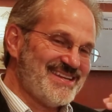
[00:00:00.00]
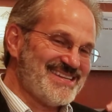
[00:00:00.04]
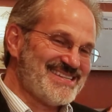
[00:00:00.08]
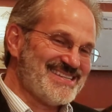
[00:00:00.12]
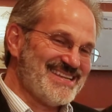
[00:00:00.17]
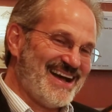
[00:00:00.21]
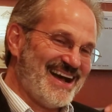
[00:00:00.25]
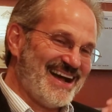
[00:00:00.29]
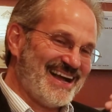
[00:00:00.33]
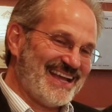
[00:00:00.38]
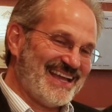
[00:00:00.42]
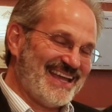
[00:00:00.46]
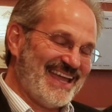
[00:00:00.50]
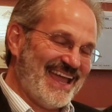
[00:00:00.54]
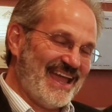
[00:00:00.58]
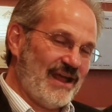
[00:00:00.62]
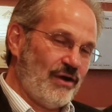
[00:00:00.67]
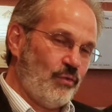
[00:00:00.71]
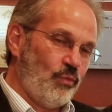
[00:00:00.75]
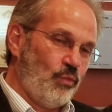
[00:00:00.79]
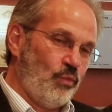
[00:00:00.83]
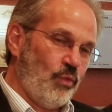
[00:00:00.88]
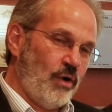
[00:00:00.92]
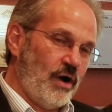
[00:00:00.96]
not get
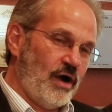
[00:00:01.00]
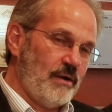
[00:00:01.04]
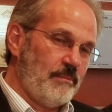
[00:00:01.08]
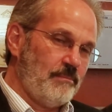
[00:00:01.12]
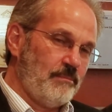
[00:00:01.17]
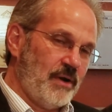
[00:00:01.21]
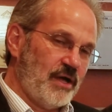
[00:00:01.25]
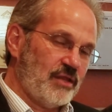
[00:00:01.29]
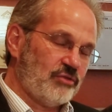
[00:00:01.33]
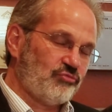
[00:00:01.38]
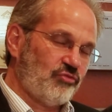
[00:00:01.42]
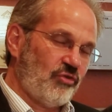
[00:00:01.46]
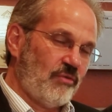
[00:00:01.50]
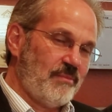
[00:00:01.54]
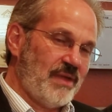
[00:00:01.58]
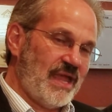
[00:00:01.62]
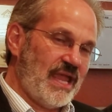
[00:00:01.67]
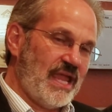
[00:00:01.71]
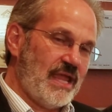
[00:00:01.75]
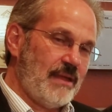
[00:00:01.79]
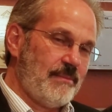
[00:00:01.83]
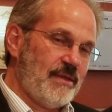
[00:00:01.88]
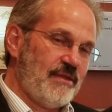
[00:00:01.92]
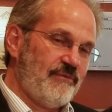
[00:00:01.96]
one month from
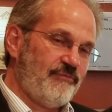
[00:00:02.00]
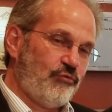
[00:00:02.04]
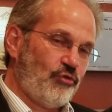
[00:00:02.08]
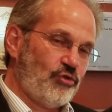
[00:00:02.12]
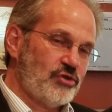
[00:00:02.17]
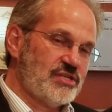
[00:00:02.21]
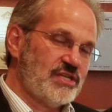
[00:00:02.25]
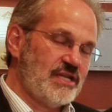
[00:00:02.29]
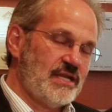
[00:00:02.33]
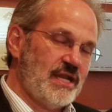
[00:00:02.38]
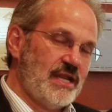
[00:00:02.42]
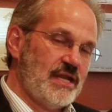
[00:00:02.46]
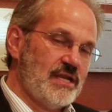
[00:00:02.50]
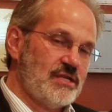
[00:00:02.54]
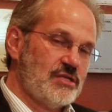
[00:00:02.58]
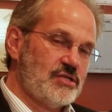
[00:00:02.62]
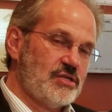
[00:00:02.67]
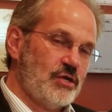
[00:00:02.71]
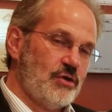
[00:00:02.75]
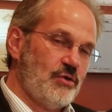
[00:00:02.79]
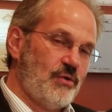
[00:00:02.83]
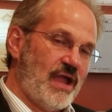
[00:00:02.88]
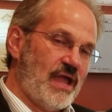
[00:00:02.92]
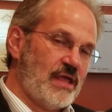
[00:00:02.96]
AB
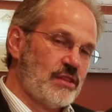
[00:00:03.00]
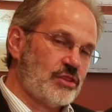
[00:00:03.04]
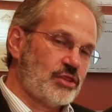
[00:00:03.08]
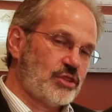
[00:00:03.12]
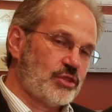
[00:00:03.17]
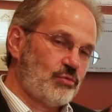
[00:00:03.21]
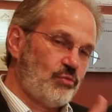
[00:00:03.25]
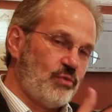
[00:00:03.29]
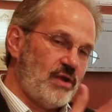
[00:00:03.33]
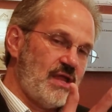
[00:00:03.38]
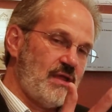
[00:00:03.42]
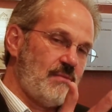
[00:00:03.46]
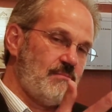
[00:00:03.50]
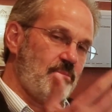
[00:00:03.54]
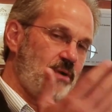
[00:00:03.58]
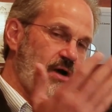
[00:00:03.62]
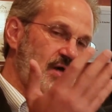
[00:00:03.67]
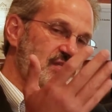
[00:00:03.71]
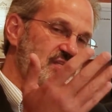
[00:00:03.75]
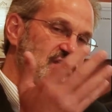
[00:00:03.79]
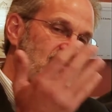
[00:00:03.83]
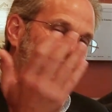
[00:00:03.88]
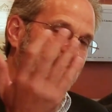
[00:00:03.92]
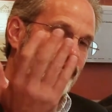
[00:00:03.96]
1482 and three
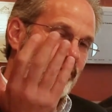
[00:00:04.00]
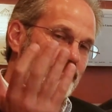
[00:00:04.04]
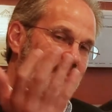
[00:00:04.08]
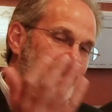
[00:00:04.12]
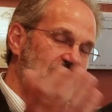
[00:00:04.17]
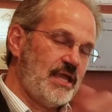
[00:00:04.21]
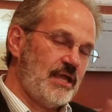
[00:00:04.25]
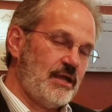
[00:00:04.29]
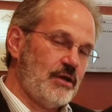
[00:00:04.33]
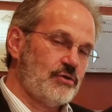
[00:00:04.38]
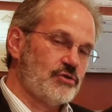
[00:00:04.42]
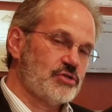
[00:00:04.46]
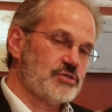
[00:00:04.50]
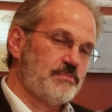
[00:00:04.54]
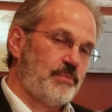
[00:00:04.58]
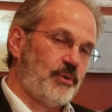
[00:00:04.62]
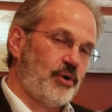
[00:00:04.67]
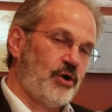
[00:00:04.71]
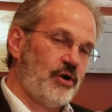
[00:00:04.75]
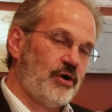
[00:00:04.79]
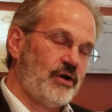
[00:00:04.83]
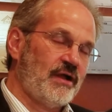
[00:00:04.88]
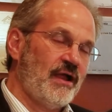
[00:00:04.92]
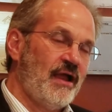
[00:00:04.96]
months from
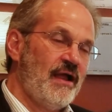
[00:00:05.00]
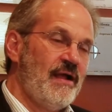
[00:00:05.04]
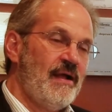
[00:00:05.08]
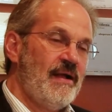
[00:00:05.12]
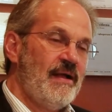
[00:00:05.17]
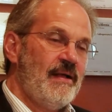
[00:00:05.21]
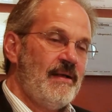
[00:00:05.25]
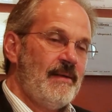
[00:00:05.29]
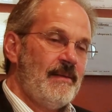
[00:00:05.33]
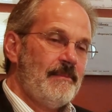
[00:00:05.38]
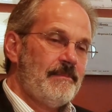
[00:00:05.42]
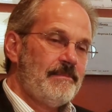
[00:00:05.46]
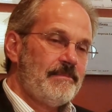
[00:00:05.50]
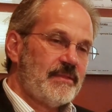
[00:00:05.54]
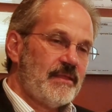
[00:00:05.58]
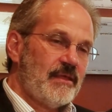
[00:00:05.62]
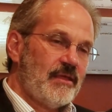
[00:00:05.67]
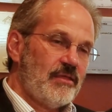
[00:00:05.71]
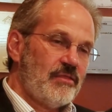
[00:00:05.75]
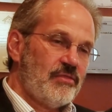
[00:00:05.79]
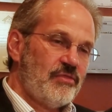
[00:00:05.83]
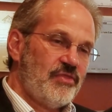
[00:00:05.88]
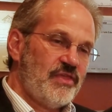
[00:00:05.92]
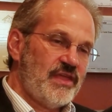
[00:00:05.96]
Healdsburg.
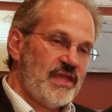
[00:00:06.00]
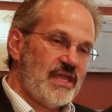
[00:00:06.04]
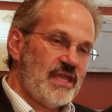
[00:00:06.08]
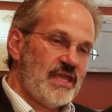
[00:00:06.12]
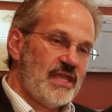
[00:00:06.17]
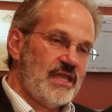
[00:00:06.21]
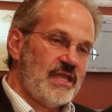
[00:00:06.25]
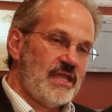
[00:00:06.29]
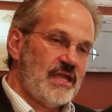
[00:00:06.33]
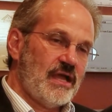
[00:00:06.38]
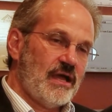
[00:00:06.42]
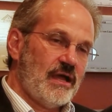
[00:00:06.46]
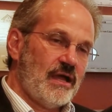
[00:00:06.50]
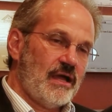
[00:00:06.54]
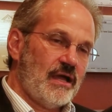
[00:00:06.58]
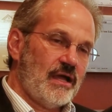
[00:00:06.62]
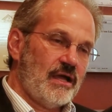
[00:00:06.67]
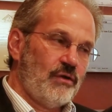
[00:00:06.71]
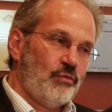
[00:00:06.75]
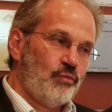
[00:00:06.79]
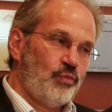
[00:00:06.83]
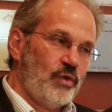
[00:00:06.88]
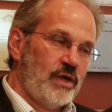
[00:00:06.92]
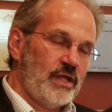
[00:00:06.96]
The
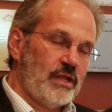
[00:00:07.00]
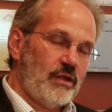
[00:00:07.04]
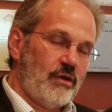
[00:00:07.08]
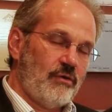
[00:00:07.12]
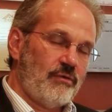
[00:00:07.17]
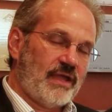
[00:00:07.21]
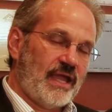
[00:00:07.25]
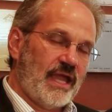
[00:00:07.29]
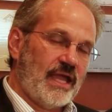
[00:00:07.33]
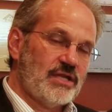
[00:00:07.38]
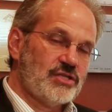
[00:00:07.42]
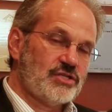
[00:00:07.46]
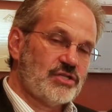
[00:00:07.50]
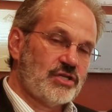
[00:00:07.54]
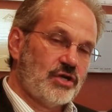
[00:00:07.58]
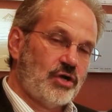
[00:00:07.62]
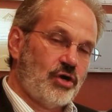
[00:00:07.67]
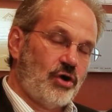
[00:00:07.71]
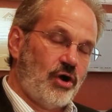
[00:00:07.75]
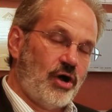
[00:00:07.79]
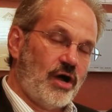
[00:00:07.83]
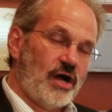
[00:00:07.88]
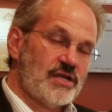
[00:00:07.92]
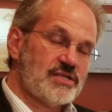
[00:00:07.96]
relocation
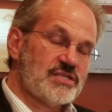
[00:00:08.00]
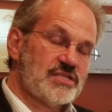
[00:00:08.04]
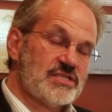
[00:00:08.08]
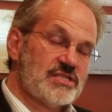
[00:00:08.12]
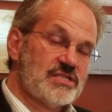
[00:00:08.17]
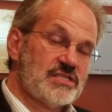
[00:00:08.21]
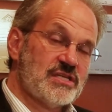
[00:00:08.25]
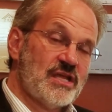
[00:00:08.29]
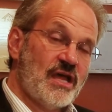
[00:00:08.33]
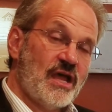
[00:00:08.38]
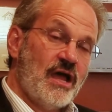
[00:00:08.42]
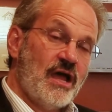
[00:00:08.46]
costs